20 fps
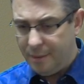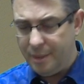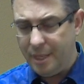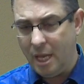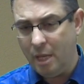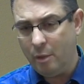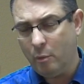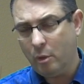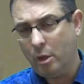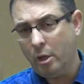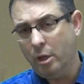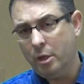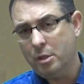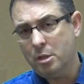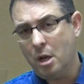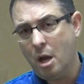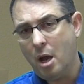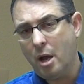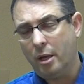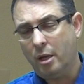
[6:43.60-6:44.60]
Then we're going
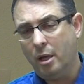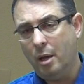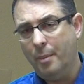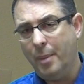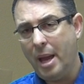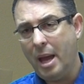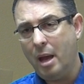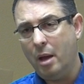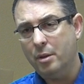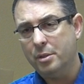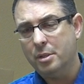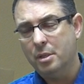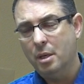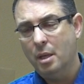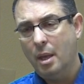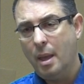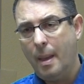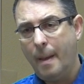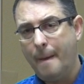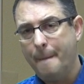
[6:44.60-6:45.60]
to talk about
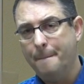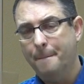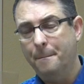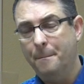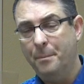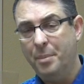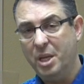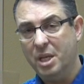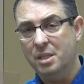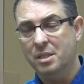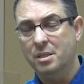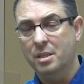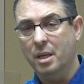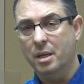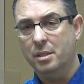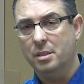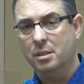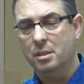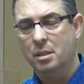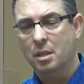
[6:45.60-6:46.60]

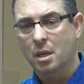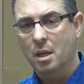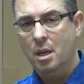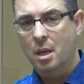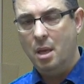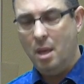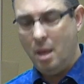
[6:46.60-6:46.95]
business.